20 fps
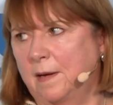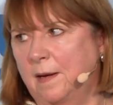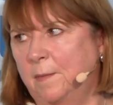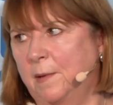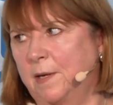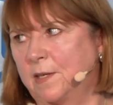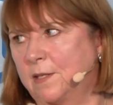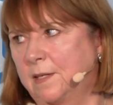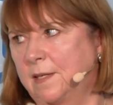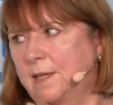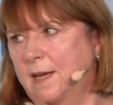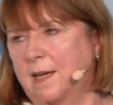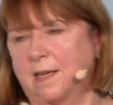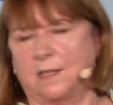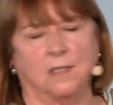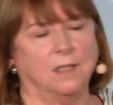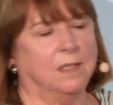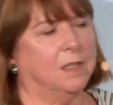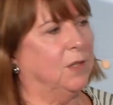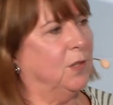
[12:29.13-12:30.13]
I'm actually
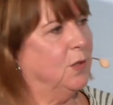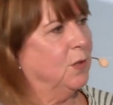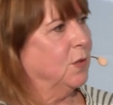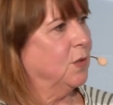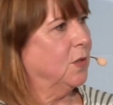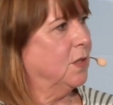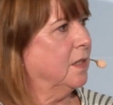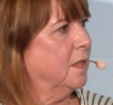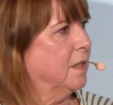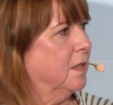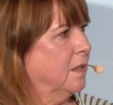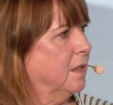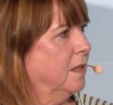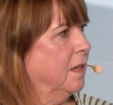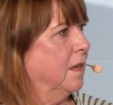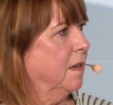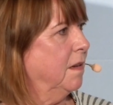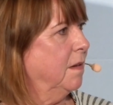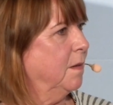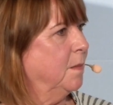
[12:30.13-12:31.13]
catching a Eurostar to
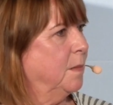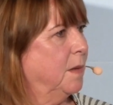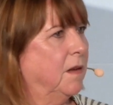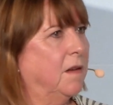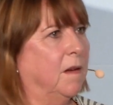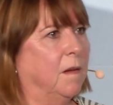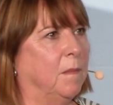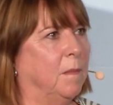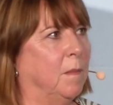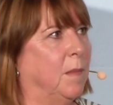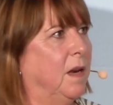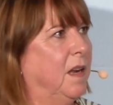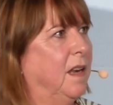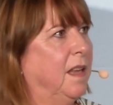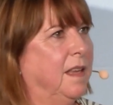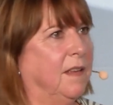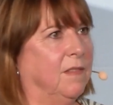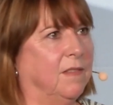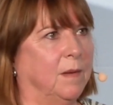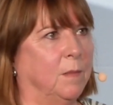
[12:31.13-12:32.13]
go home. I can't
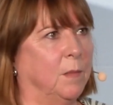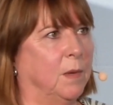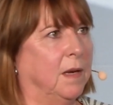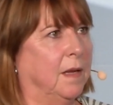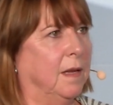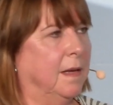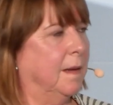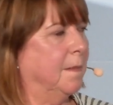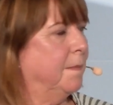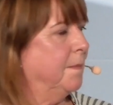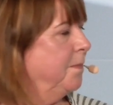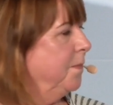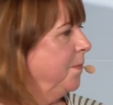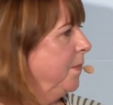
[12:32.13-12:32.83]
believe it, but I am.